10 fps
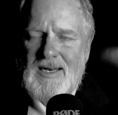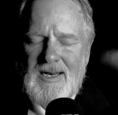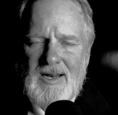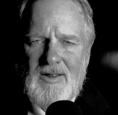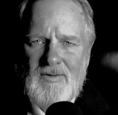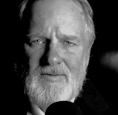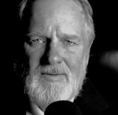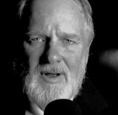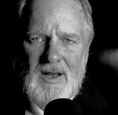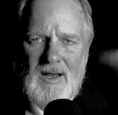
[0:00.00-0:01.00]
another
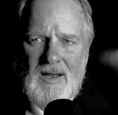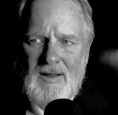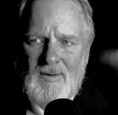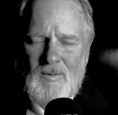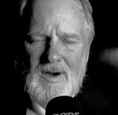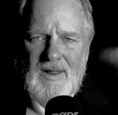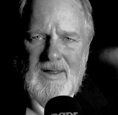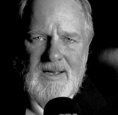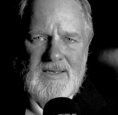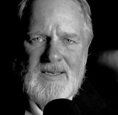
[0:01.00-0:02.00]
one of
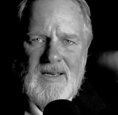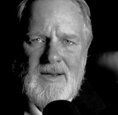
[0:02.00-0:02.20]
these,